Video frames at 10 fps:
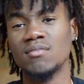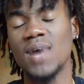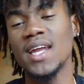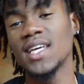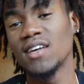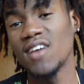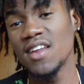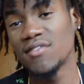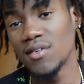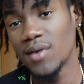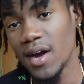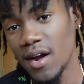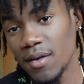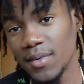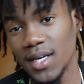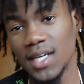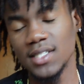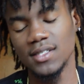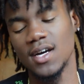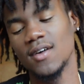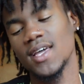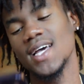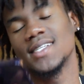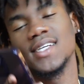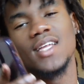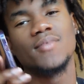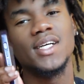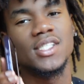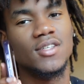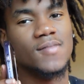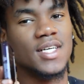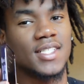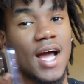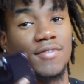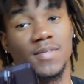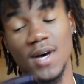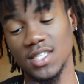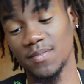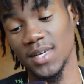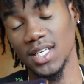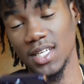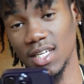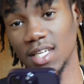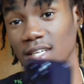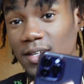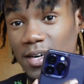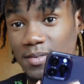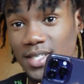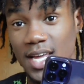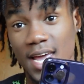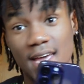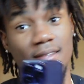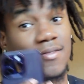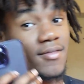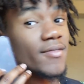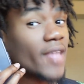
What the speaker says: About to get ready for work because, you know, can't celebrate too much. Got responsibility, you know what I'm saying?